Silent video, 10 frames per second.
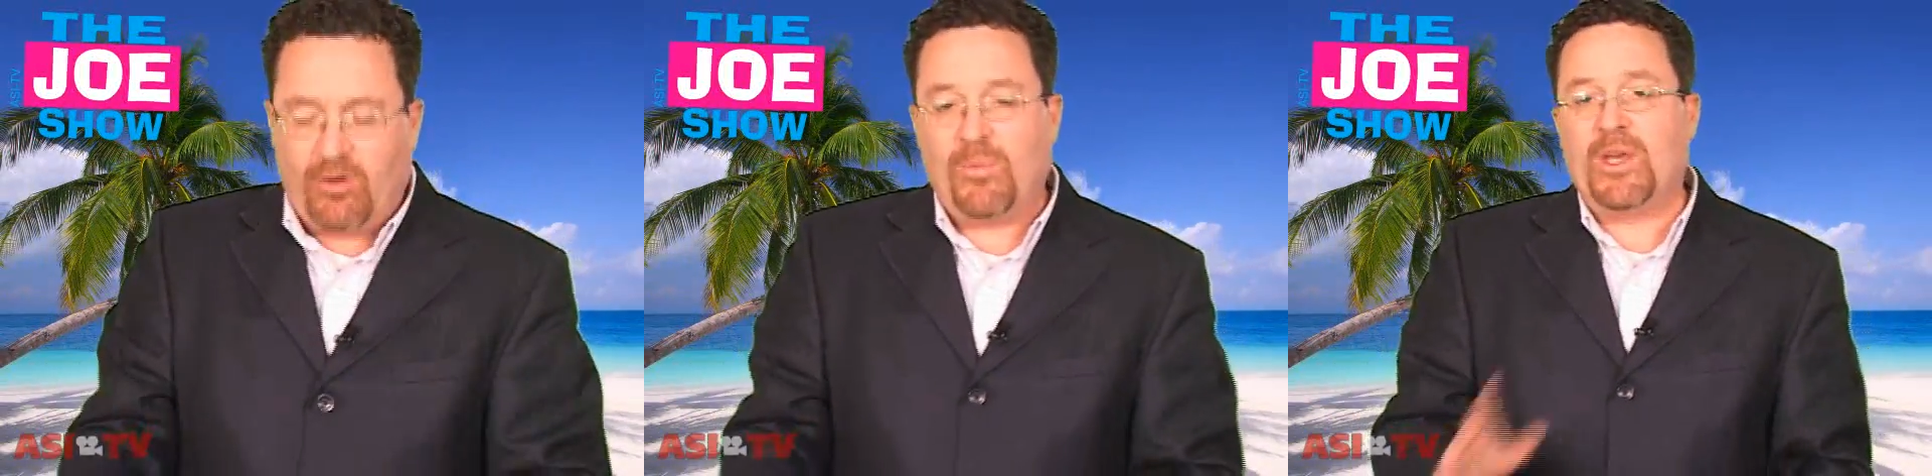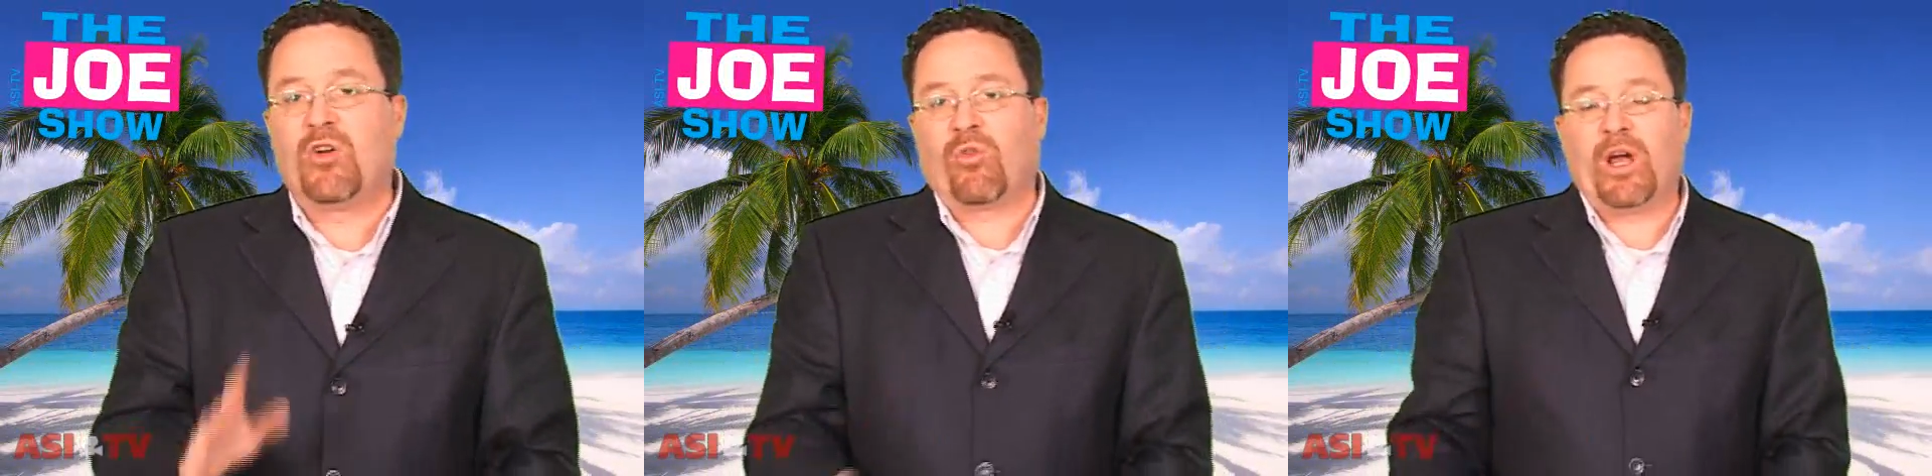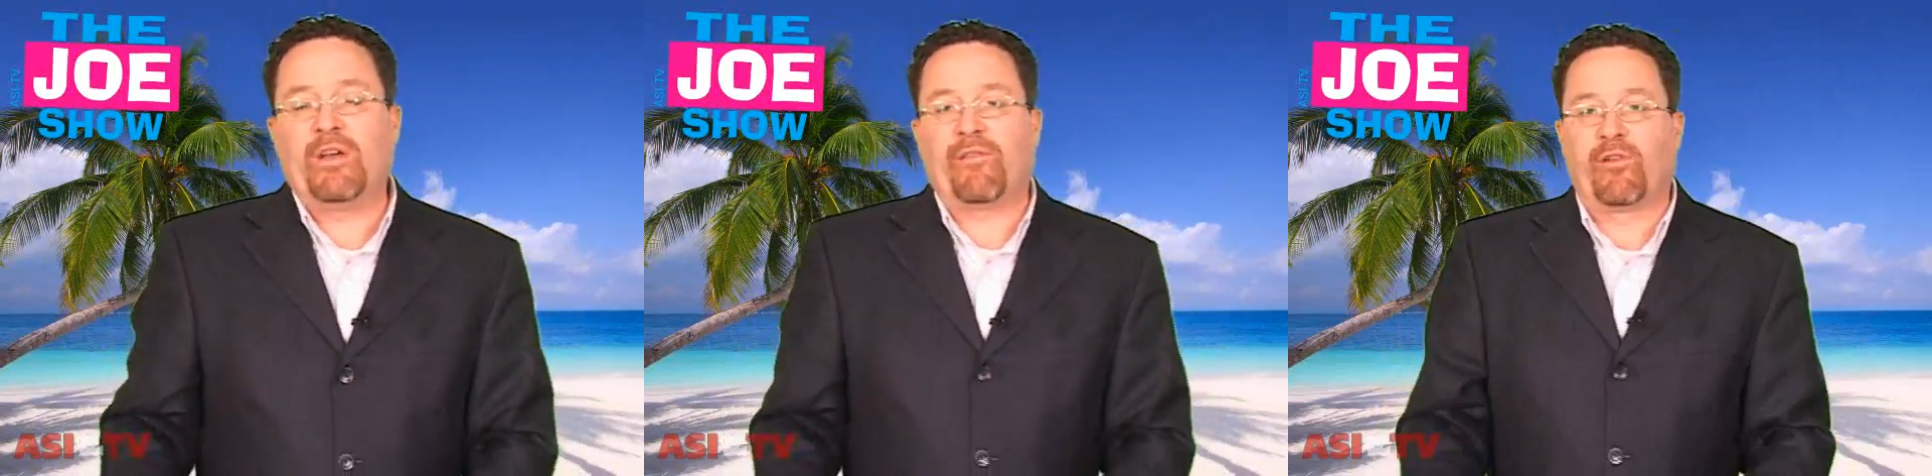It would be
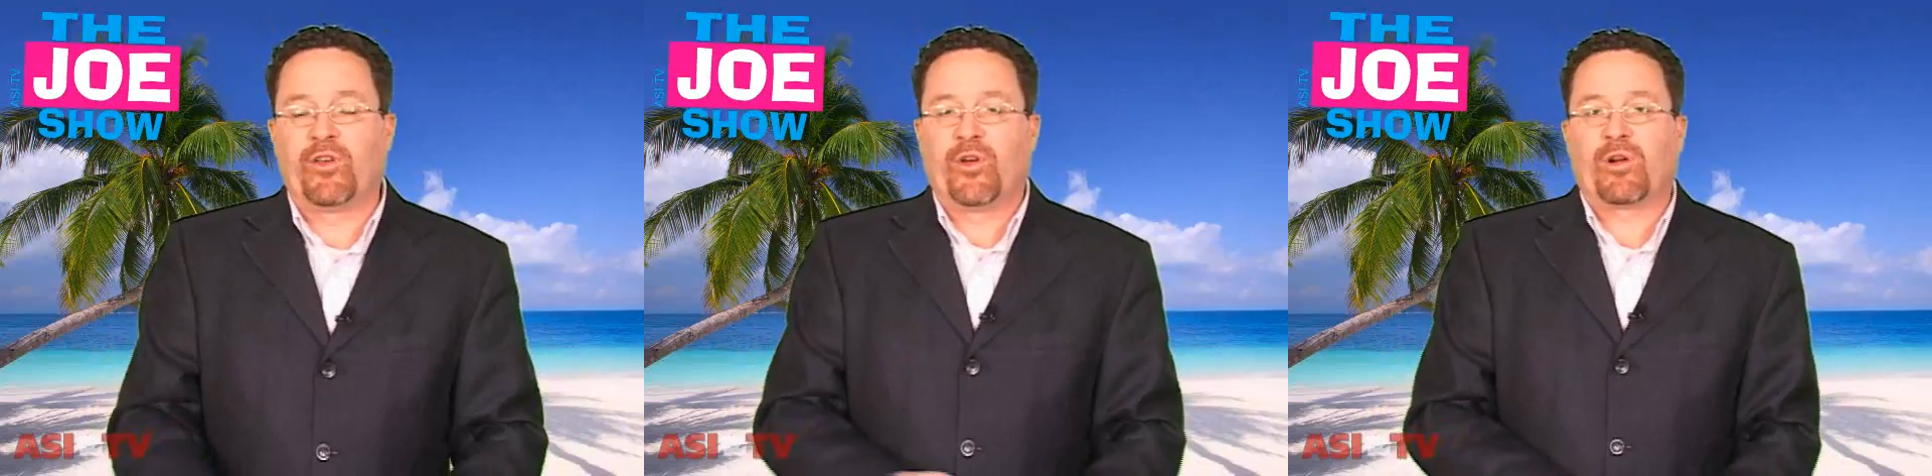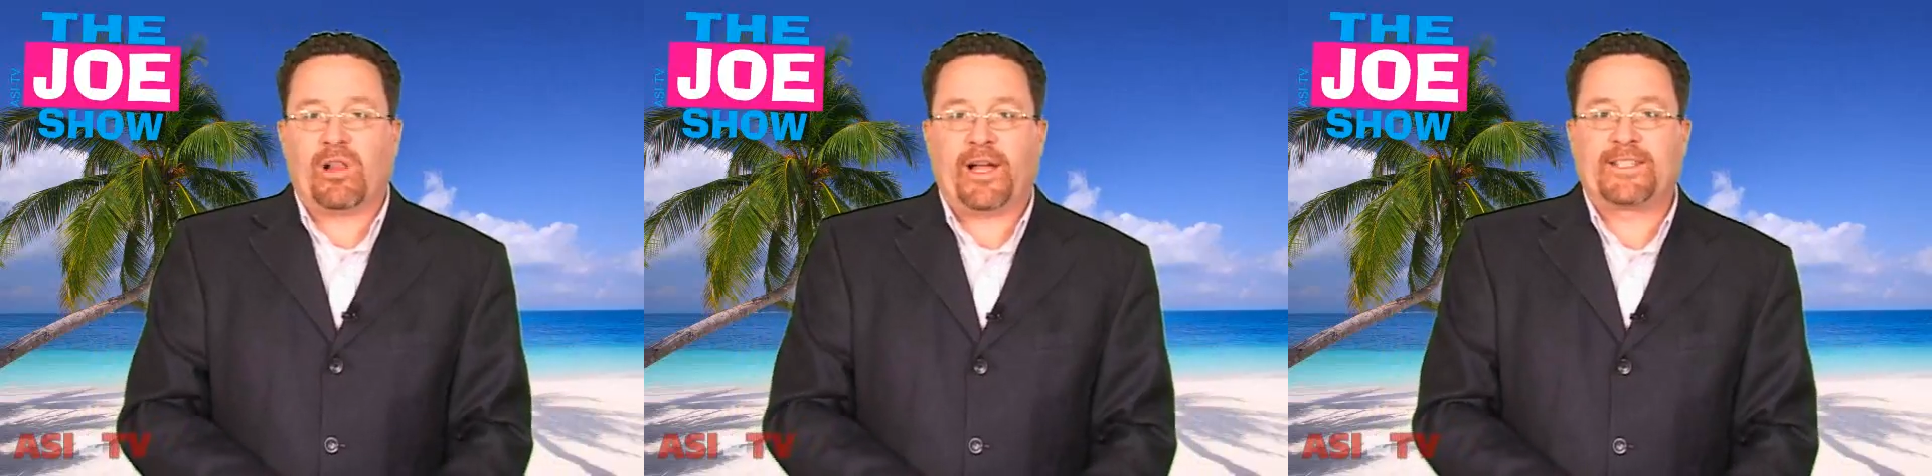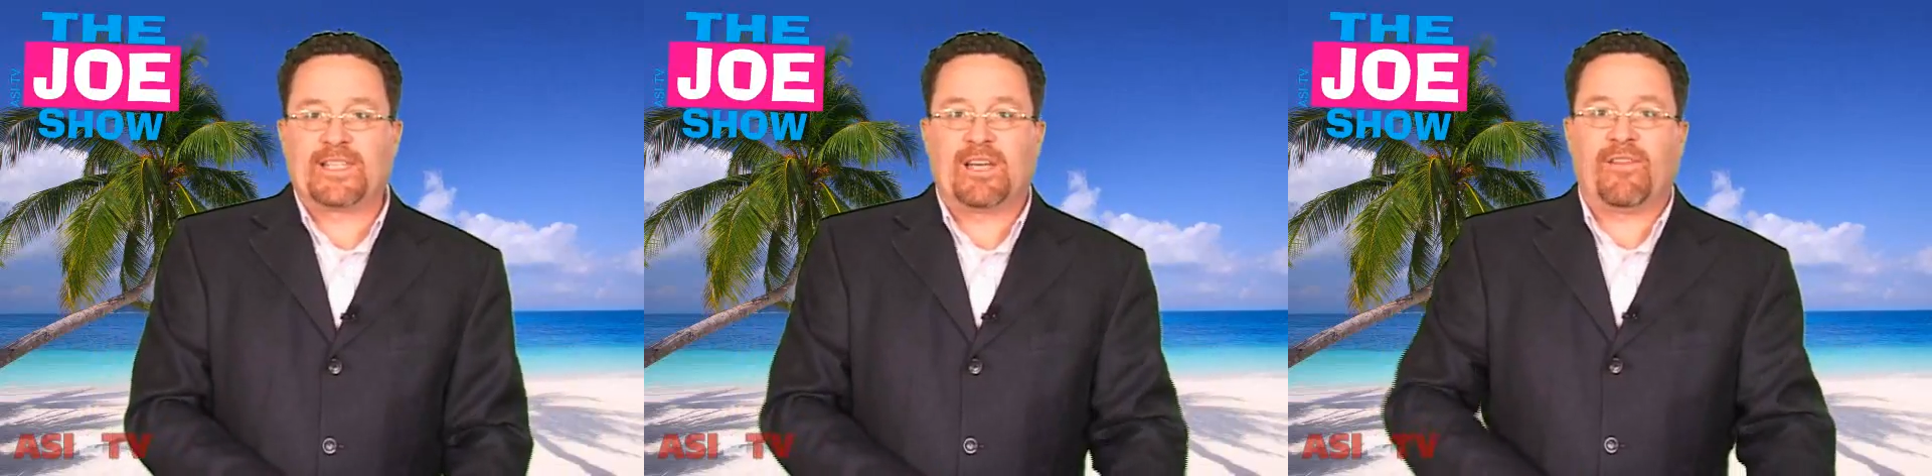great for your
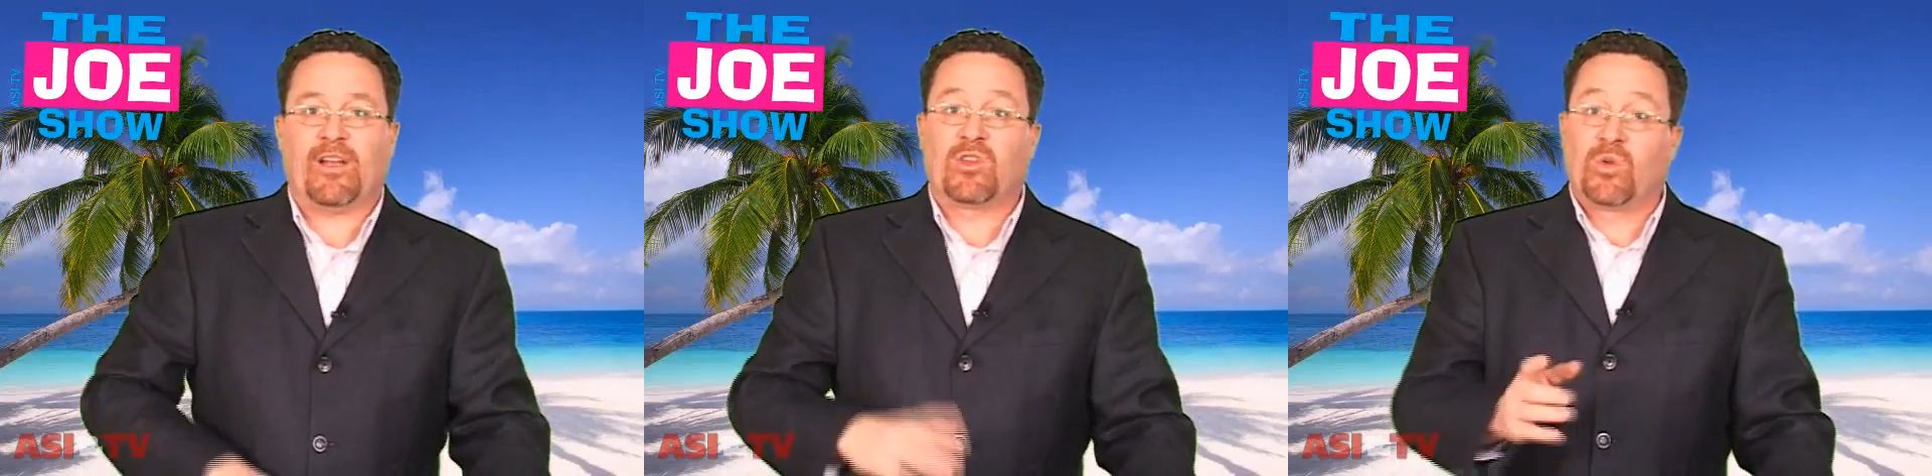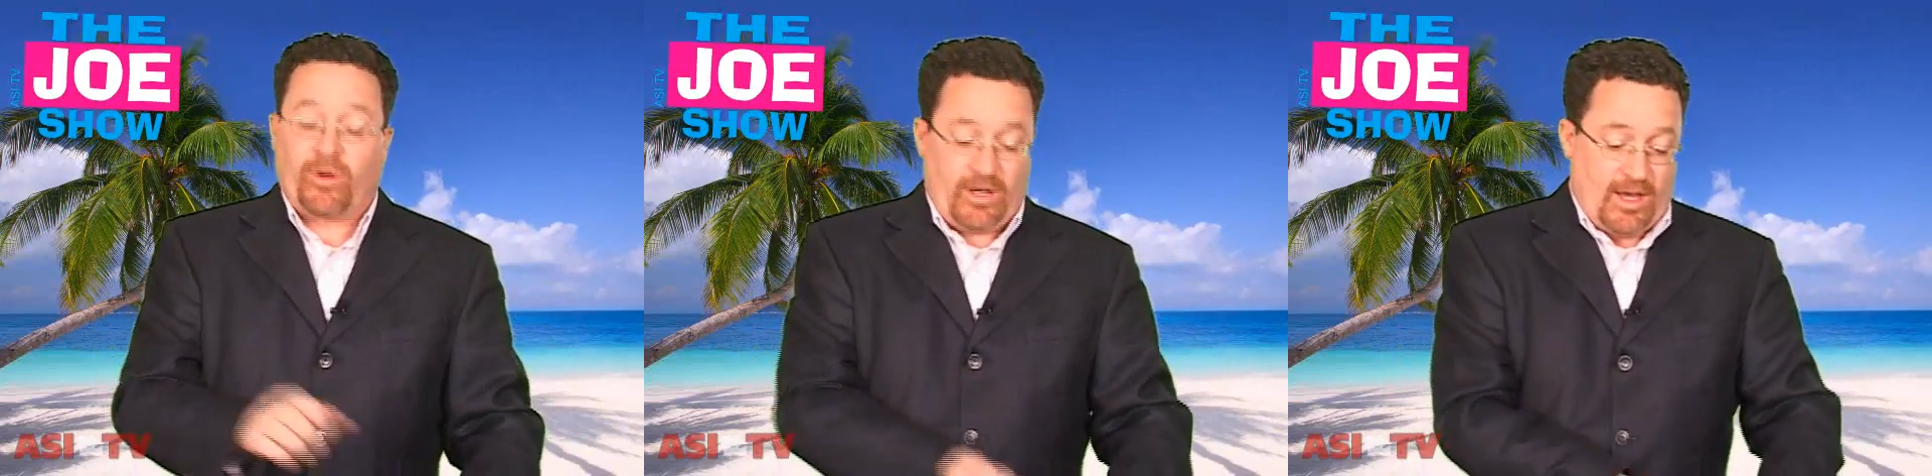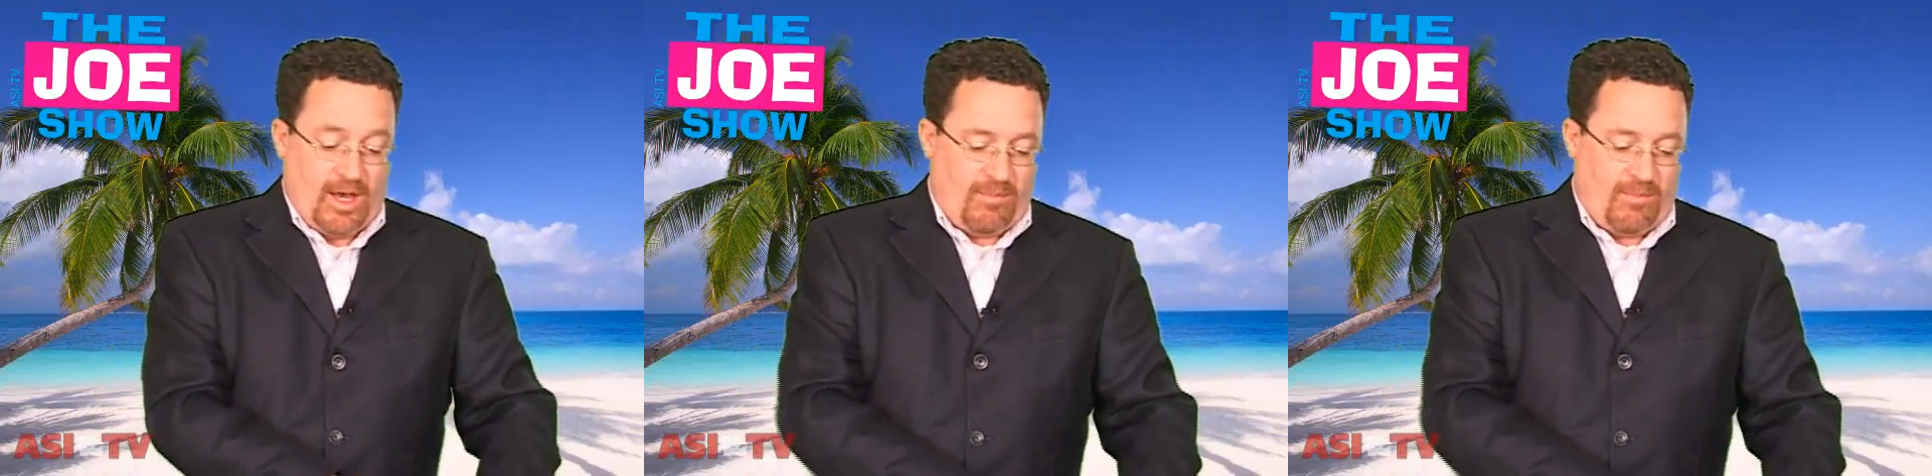clients to give out during